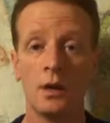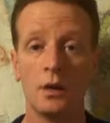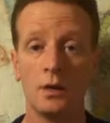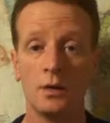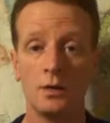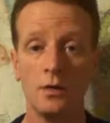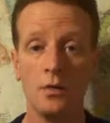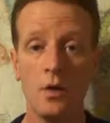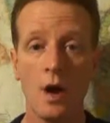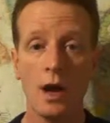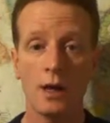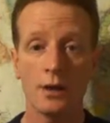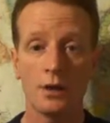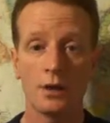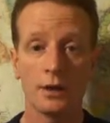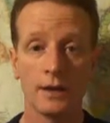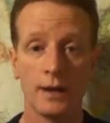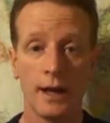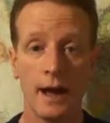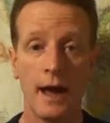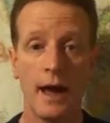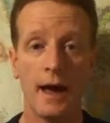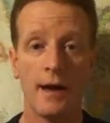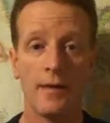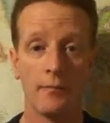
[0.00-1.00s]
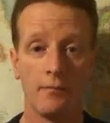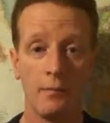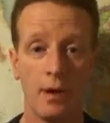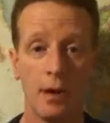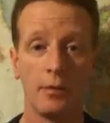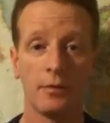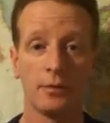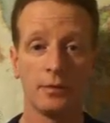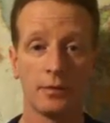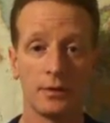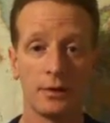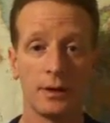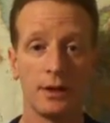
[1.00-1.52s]
You actually have
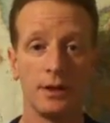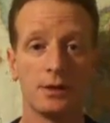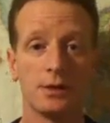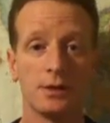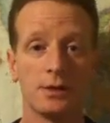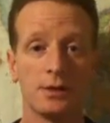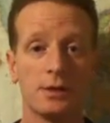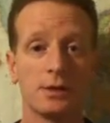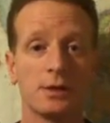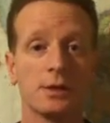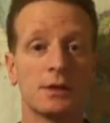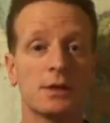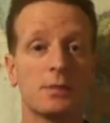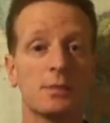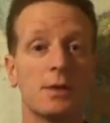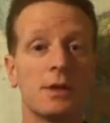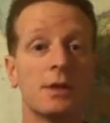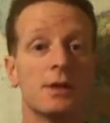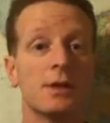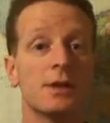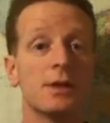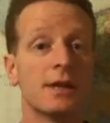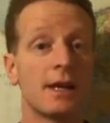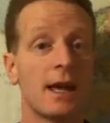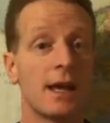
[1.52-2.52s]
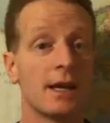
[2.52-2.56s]
public relations experience